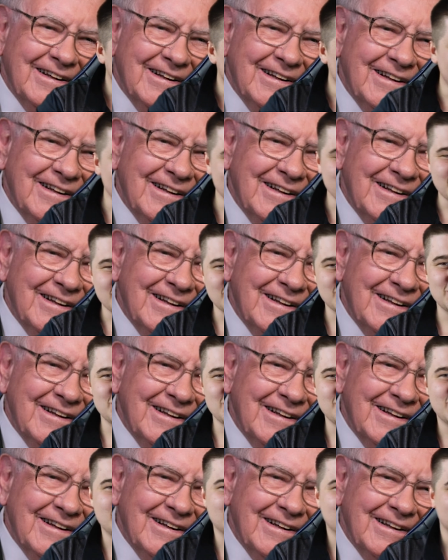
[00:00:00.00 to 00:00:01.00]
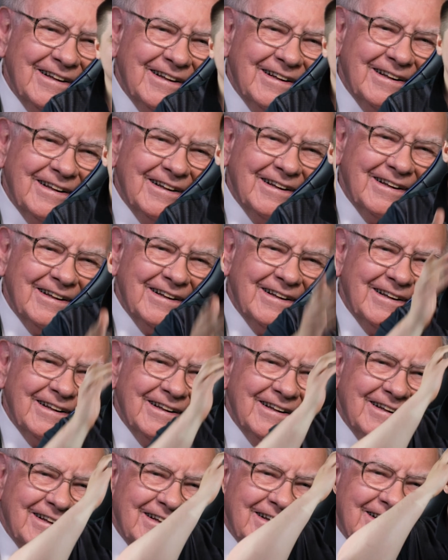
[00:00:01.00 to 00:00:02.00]

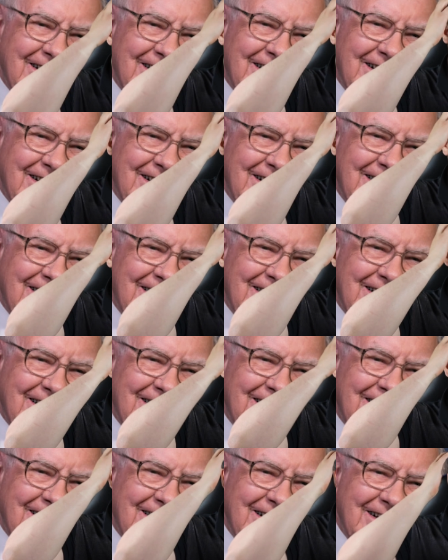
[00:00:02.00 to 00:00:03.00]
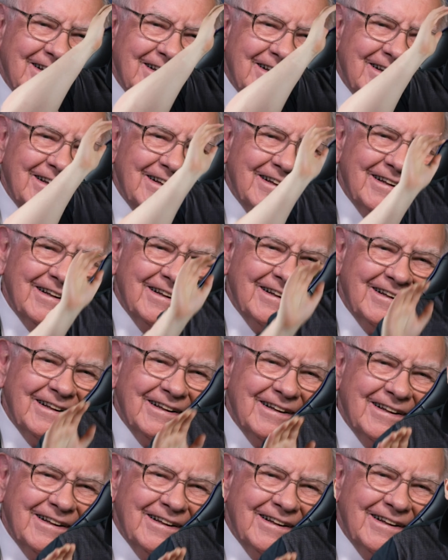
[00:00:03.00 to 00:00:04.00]

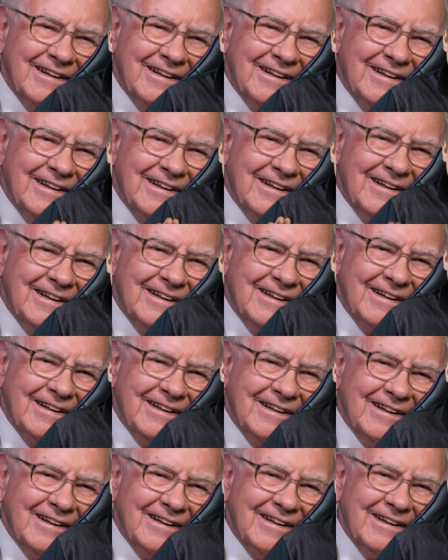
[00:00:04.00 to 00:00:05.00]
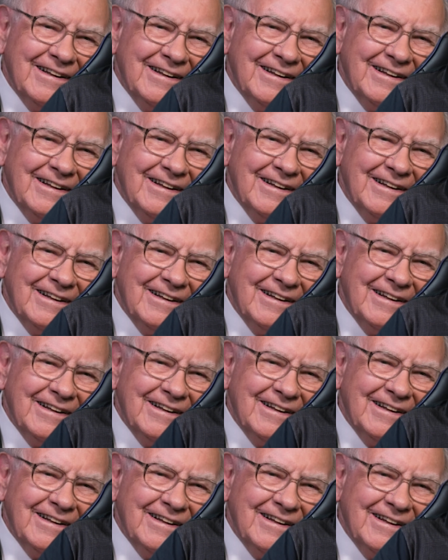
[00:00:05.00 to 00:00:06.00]

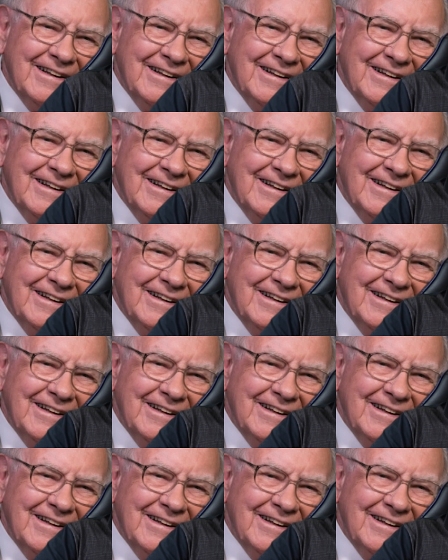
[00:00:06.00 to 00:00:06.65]
(silent)